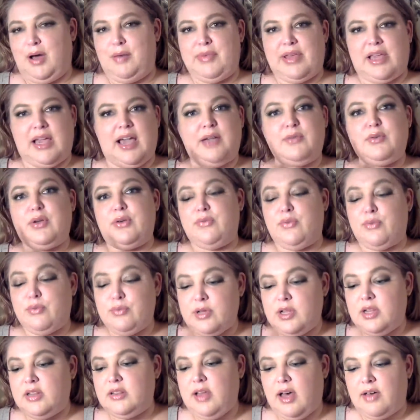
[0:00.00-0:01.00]
Like I have a
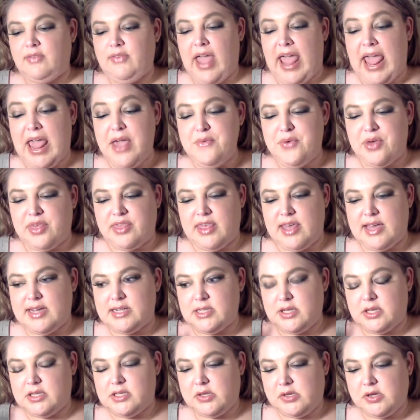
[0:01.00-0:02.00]
real love hate with it.
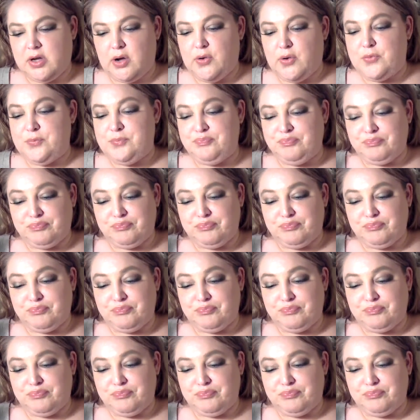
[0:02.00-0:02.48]
So